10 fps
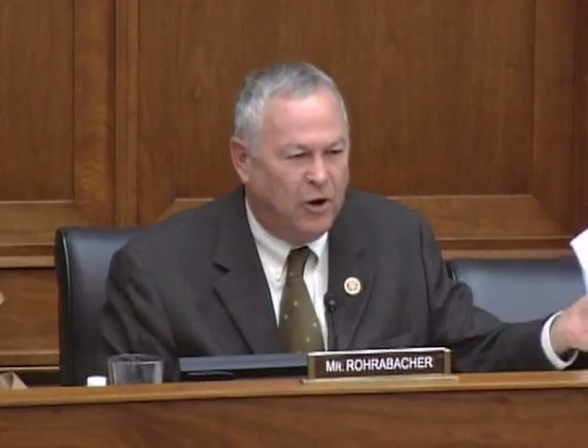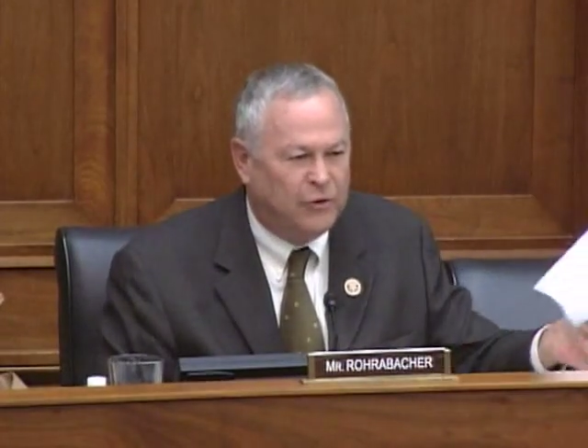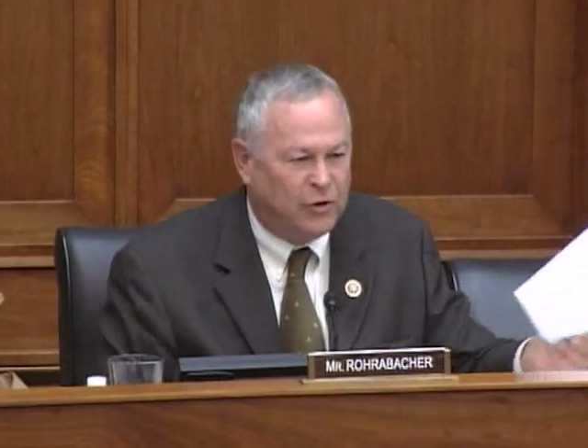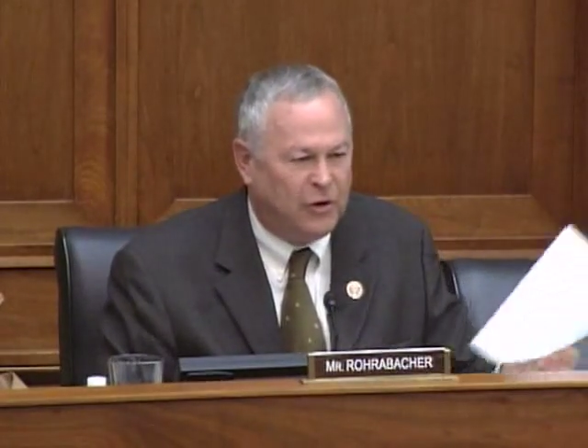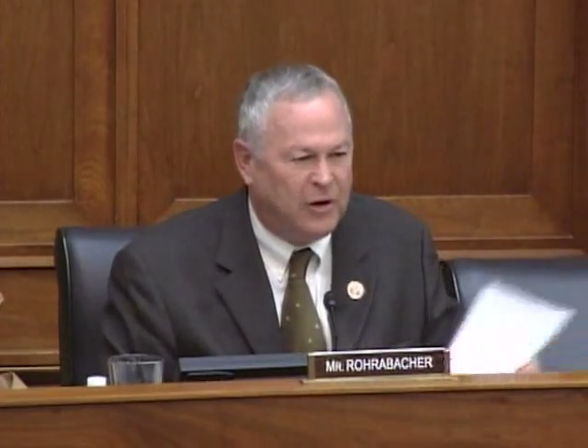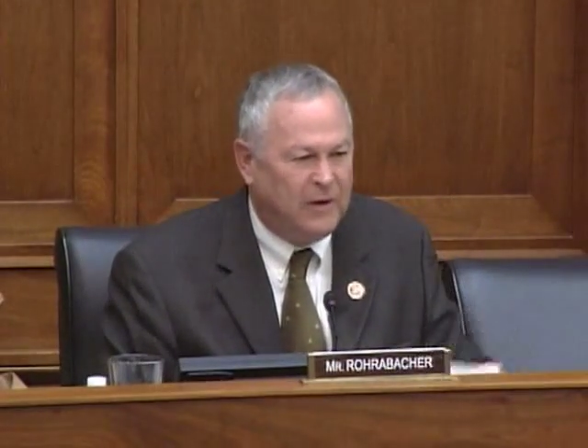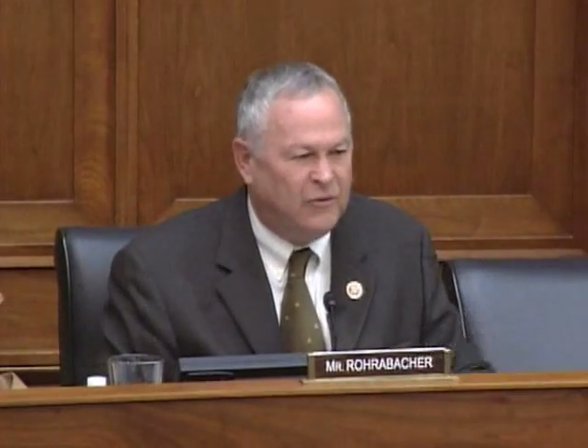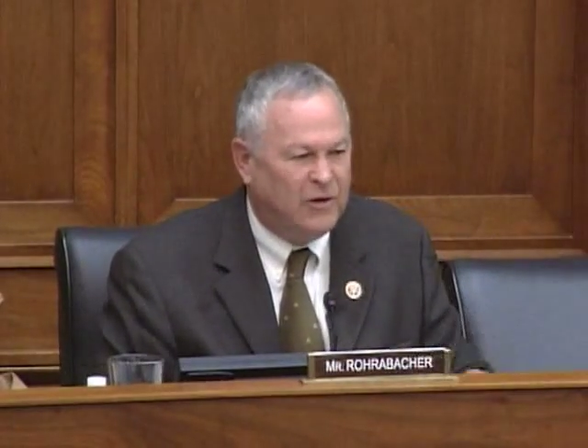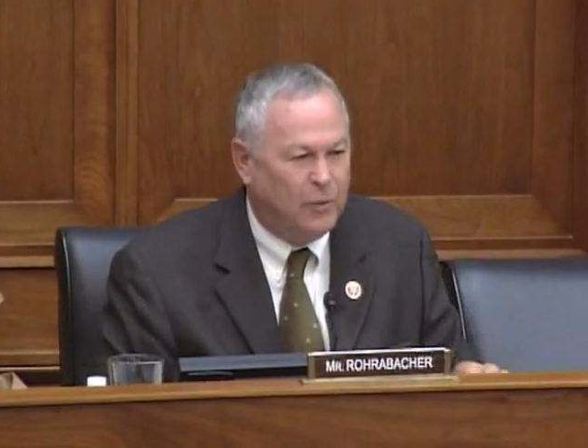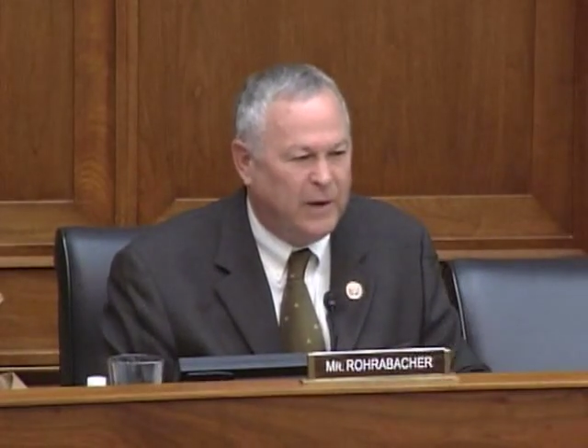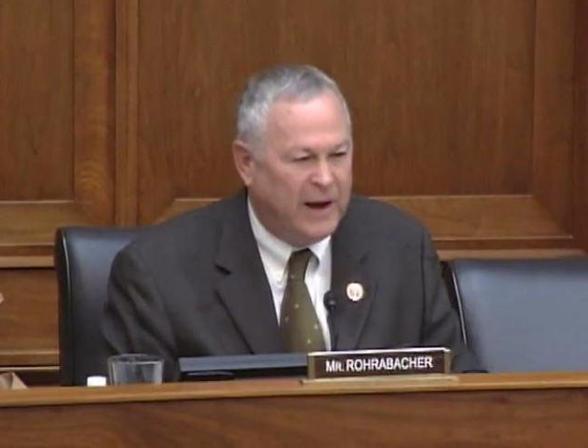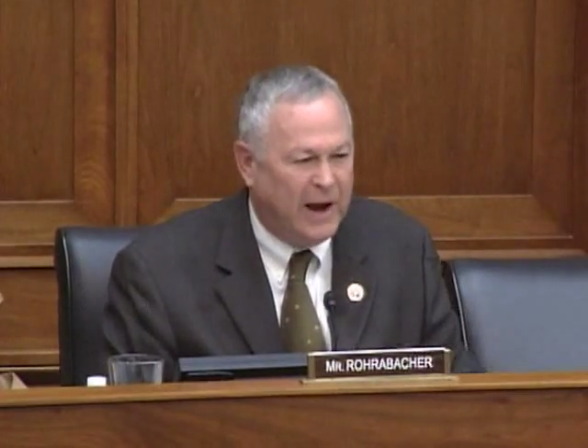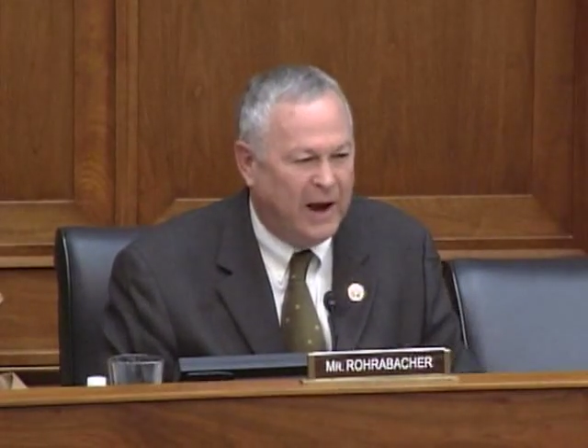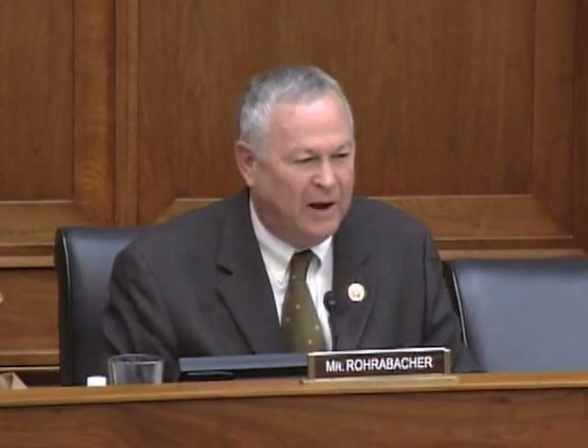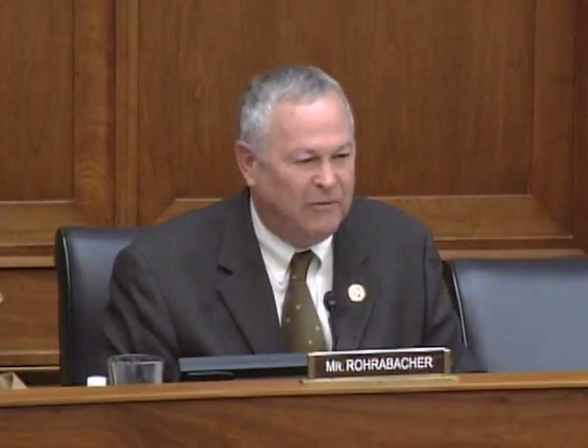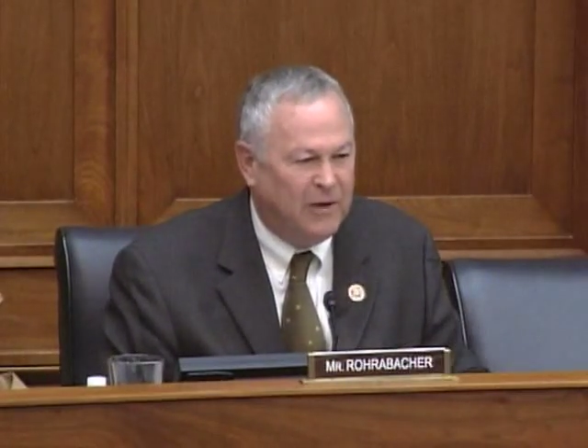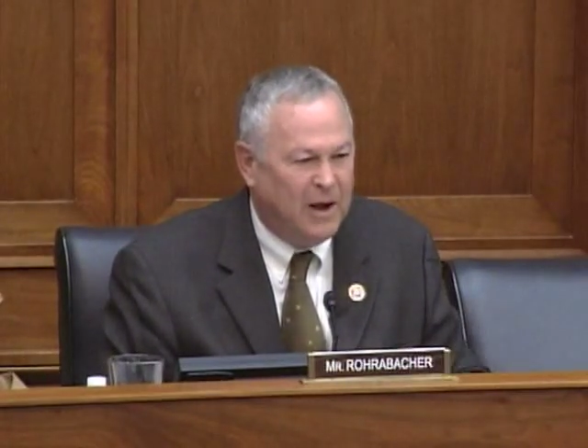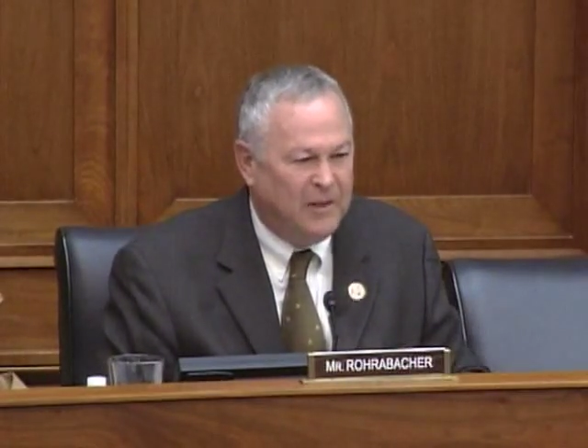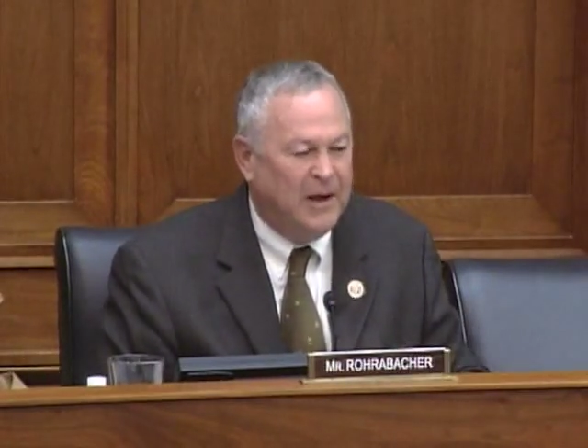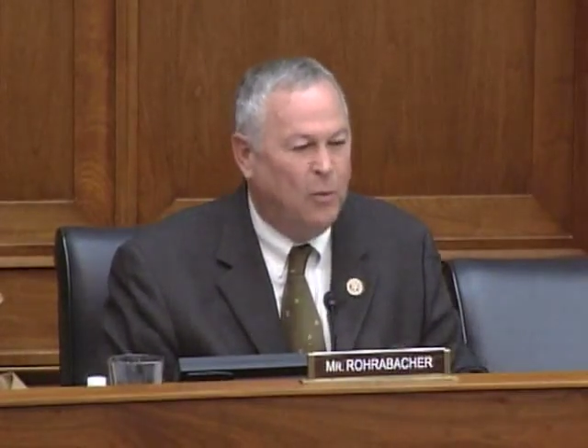alternatives that we have
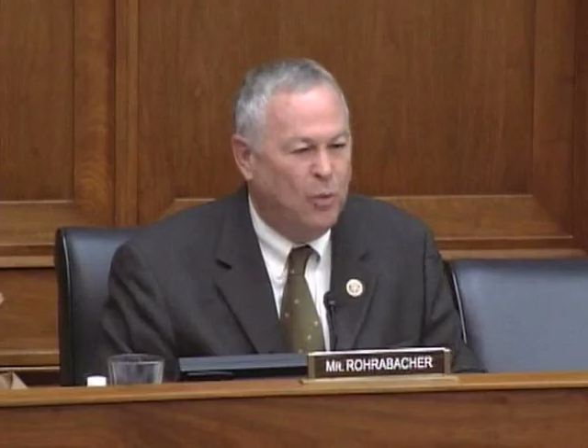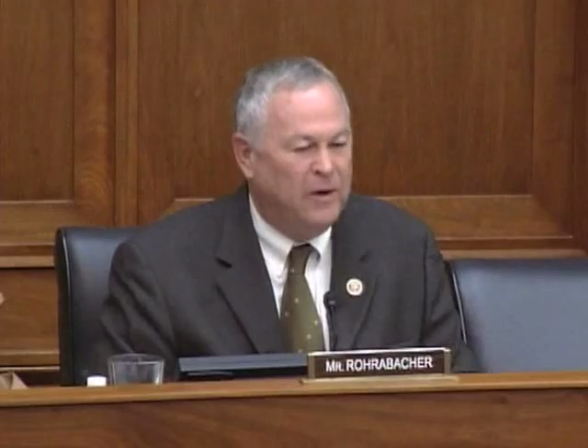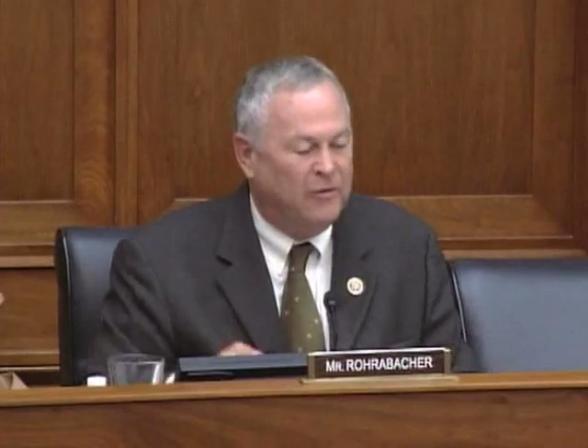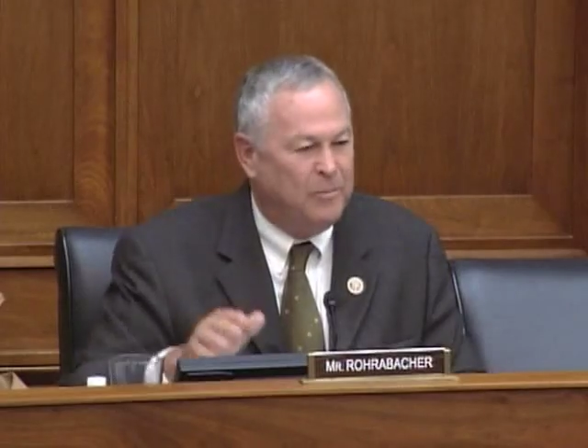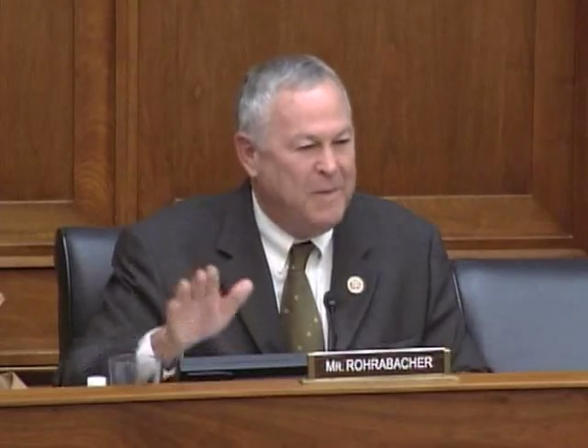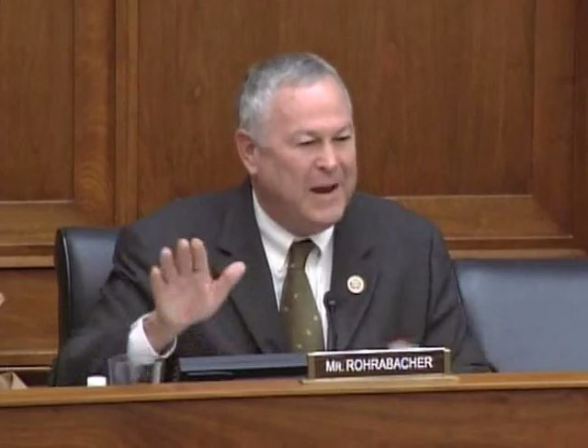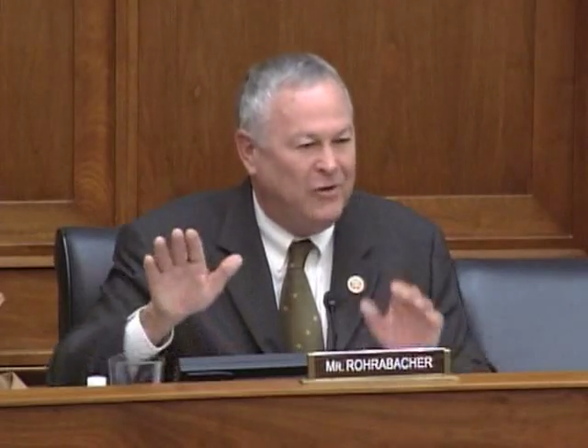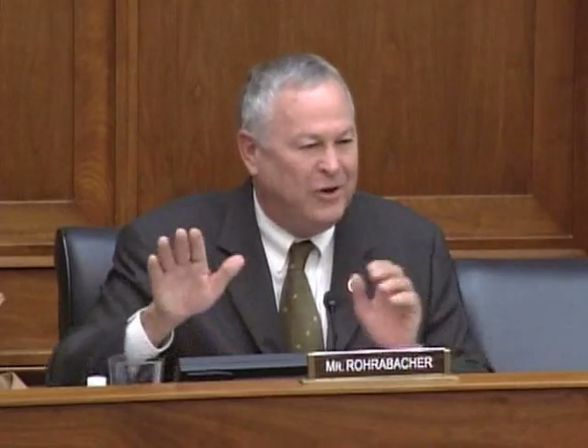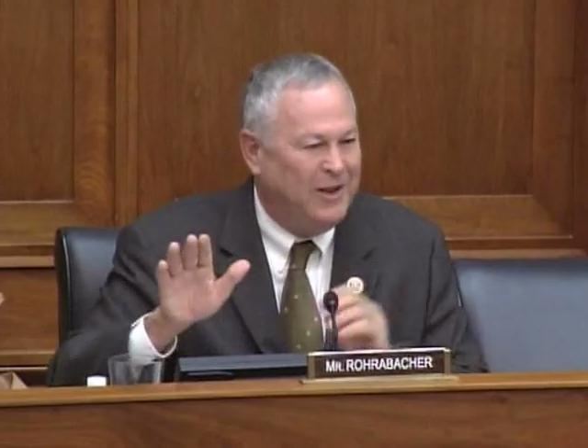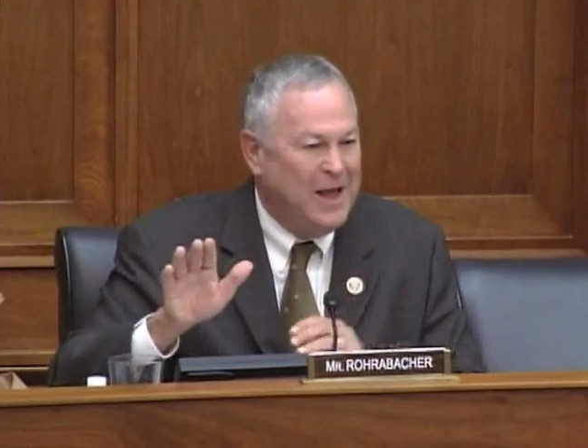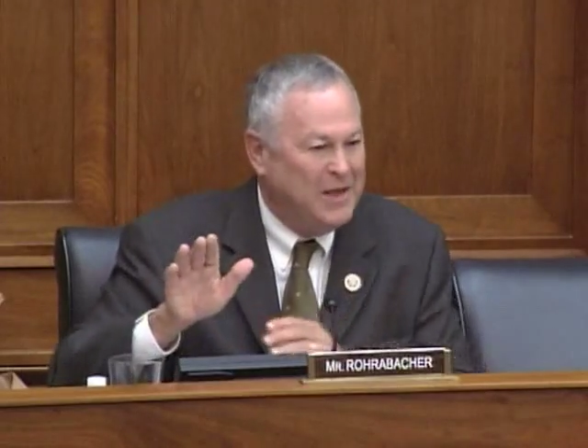that would have made,